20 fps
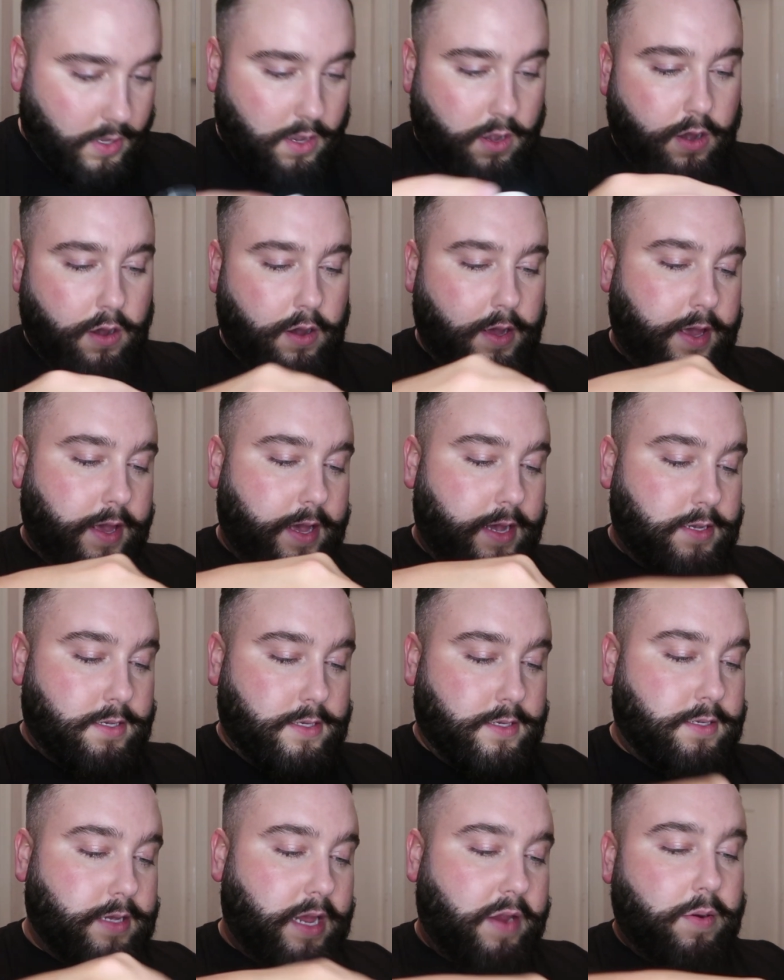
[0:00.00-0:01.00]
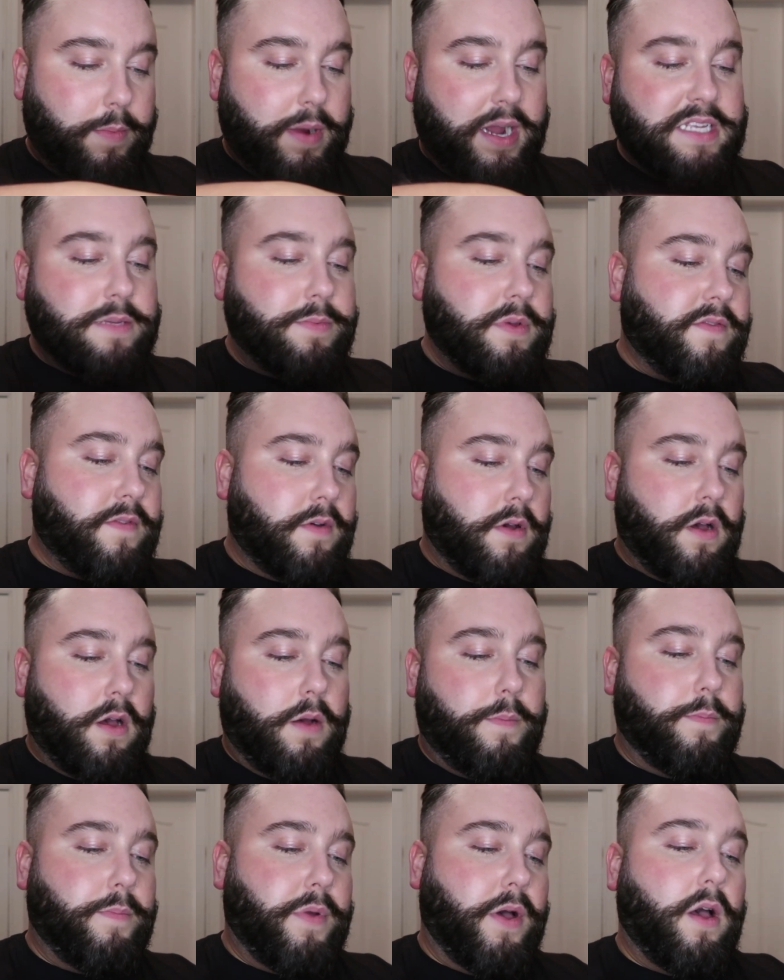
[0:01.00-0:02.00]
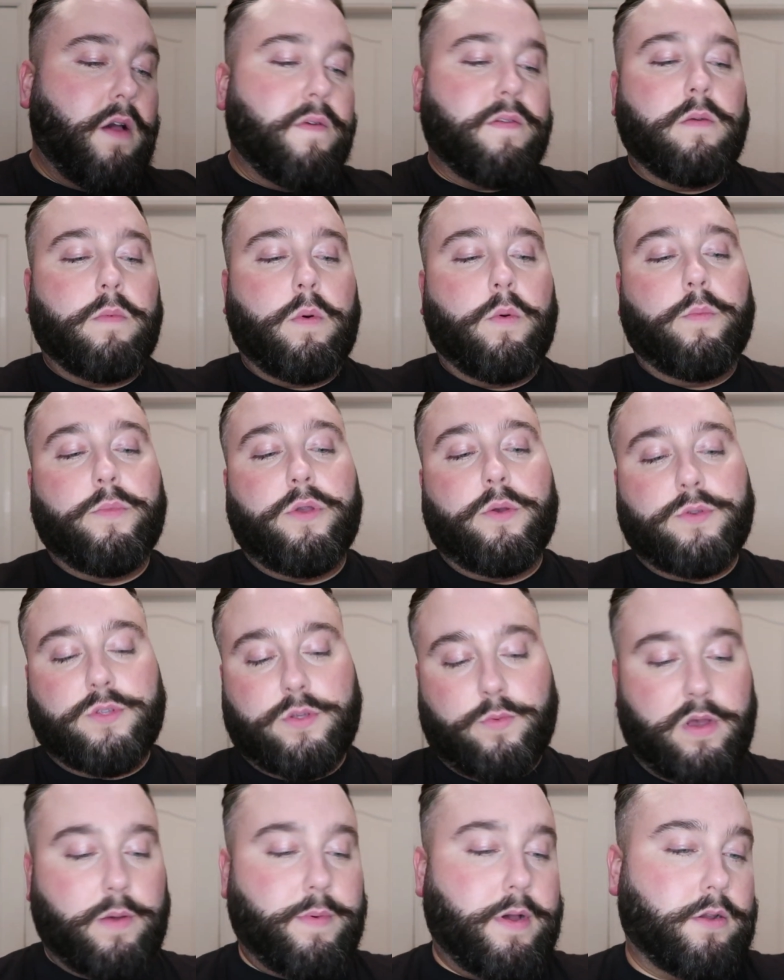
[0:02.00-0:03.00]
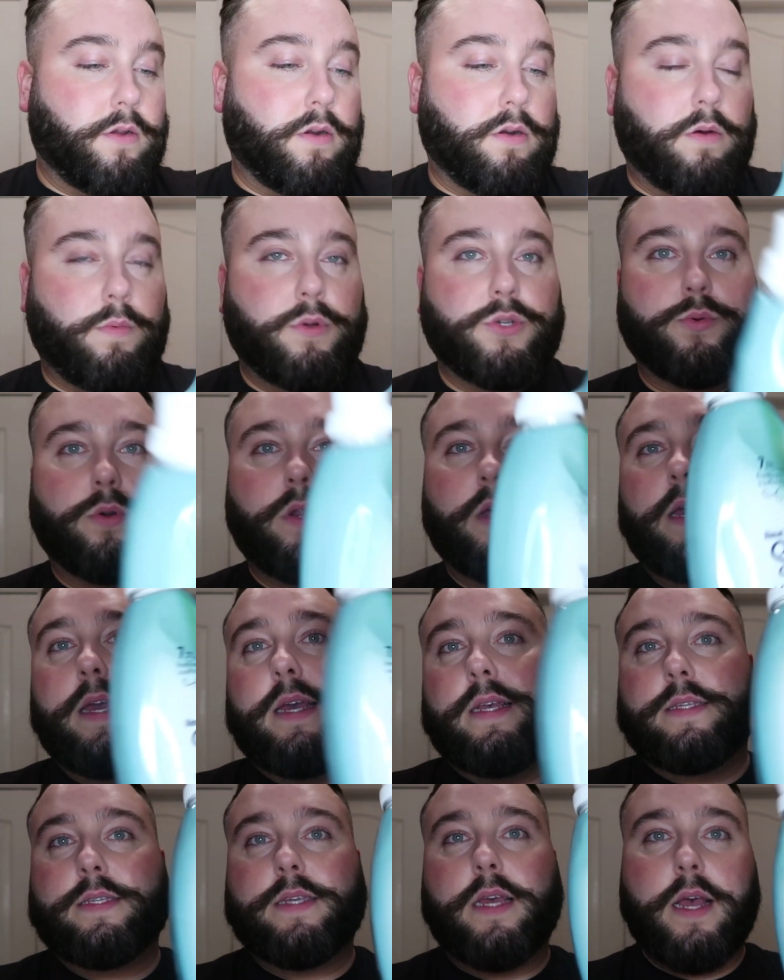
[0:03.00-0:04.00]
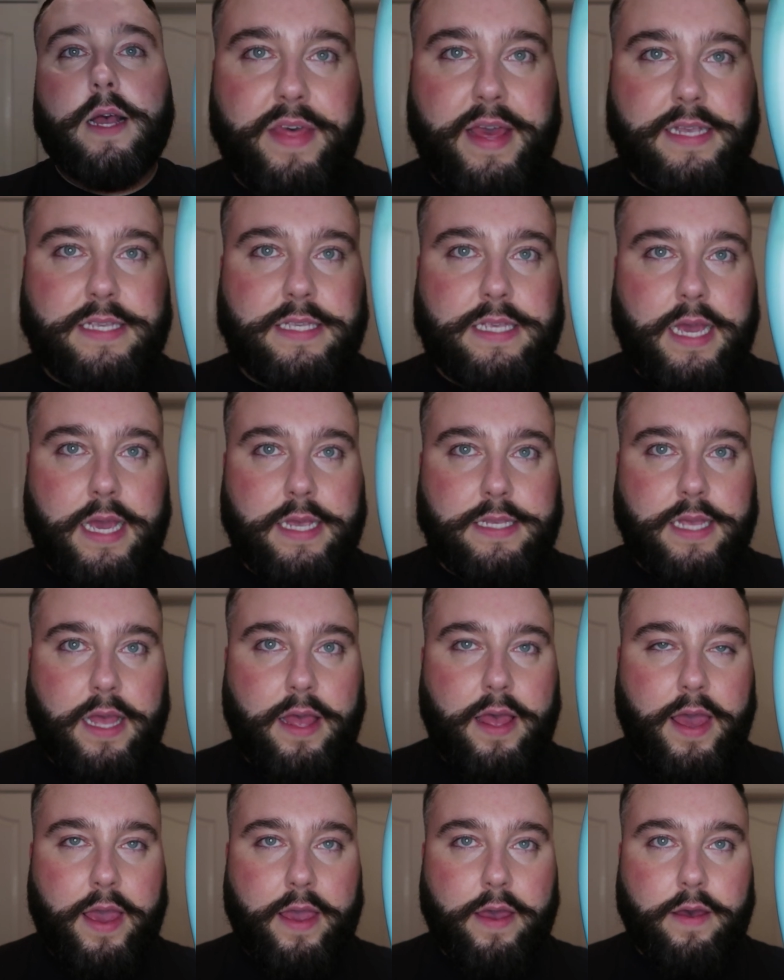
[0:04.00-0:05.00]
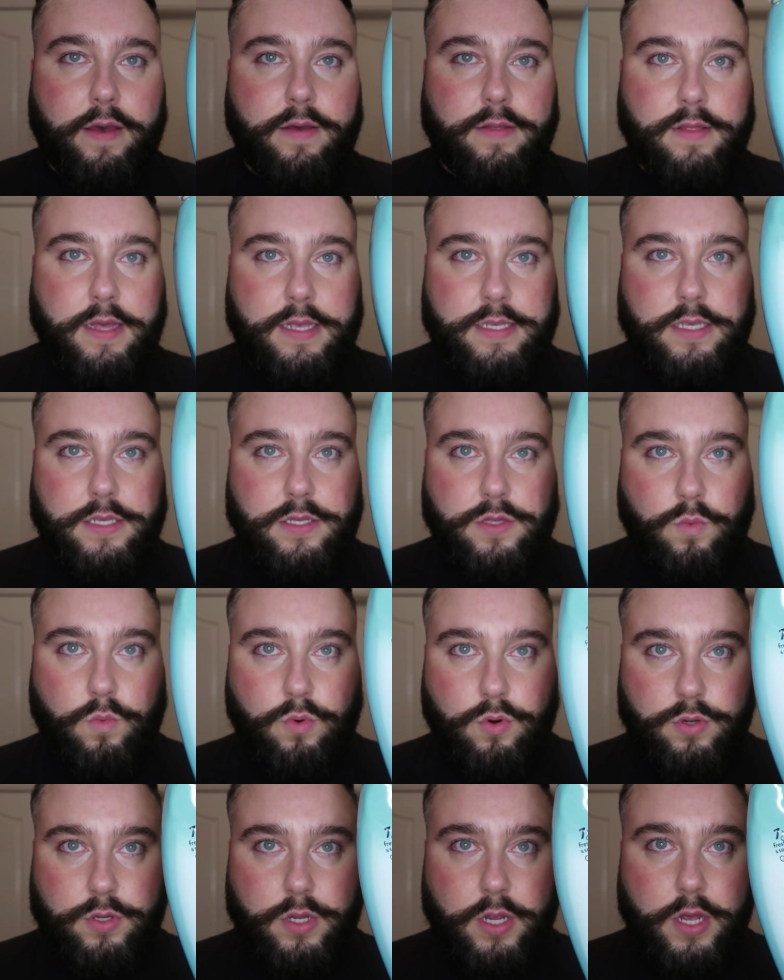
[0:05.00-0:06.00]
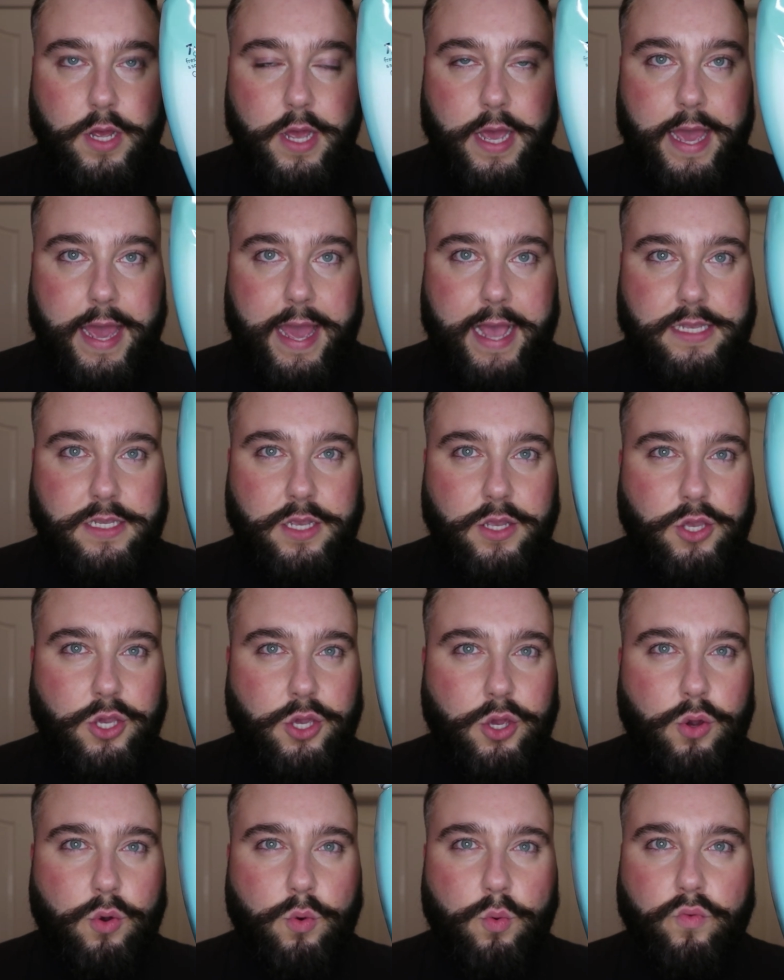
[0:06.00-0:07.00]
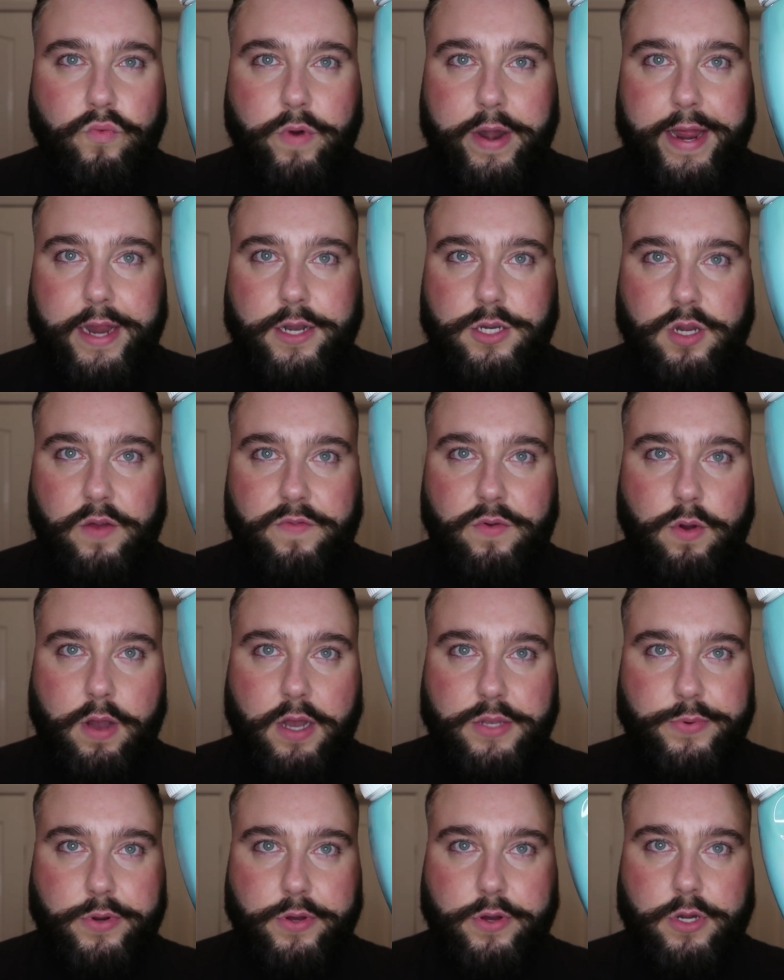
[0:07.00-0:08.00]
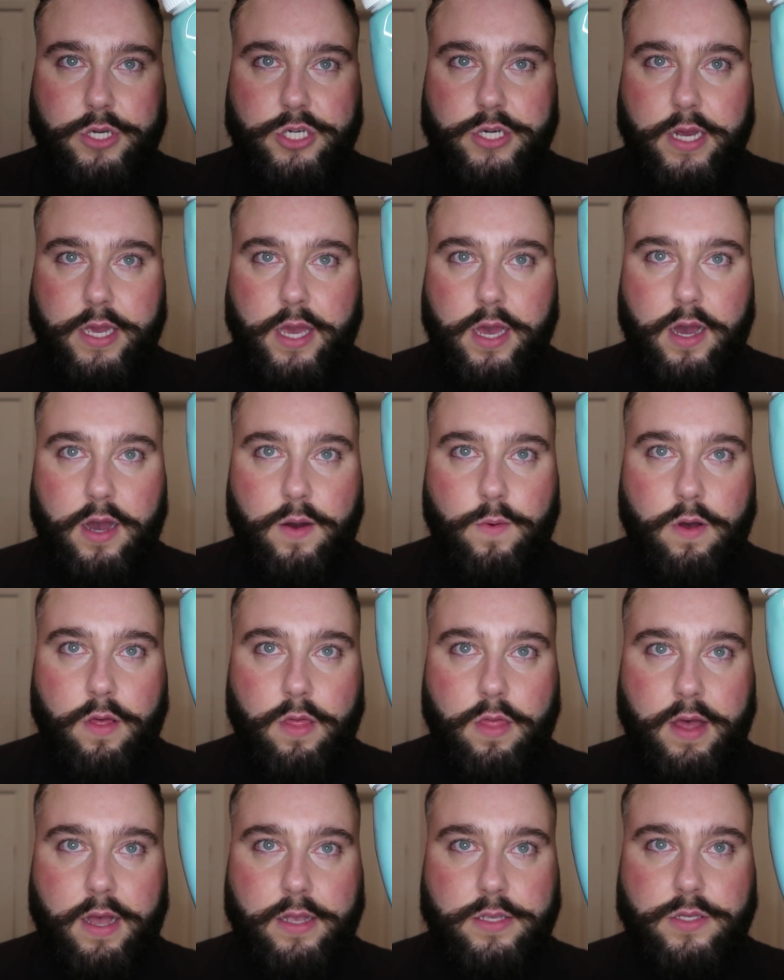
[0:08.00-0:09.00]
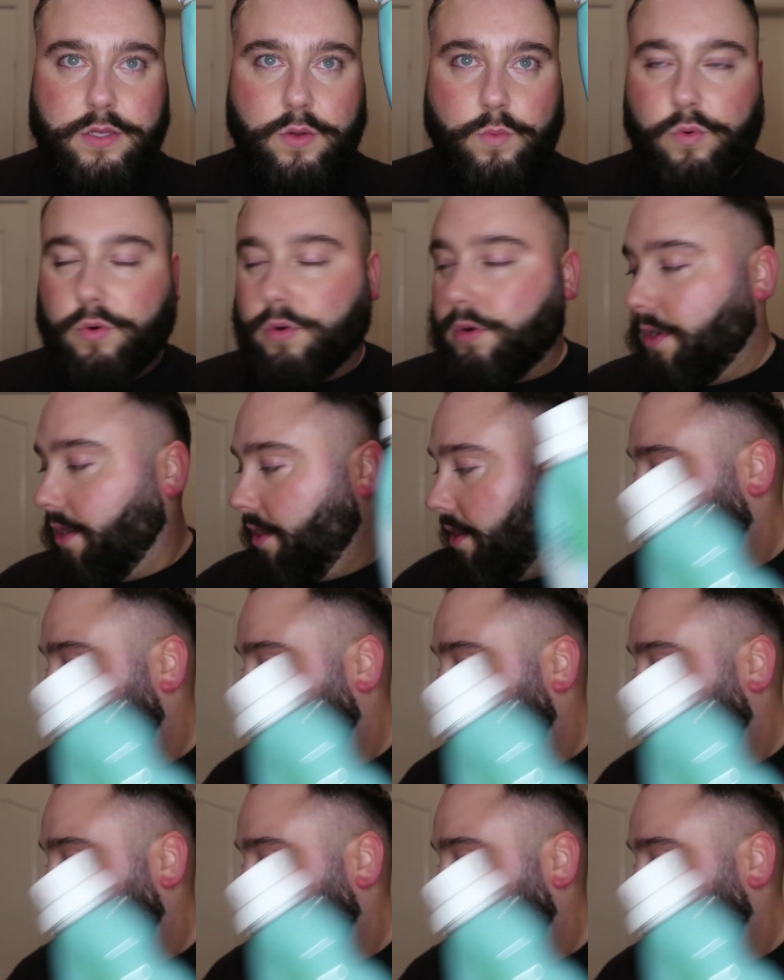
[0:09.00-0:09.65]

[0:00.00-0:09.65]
Oh yes. It reminds me of a um, perfume my mum used to wear, but I don't know which one it is. This is it here. This is the one. It's a new range. If you guys want to go check it out, that's the one.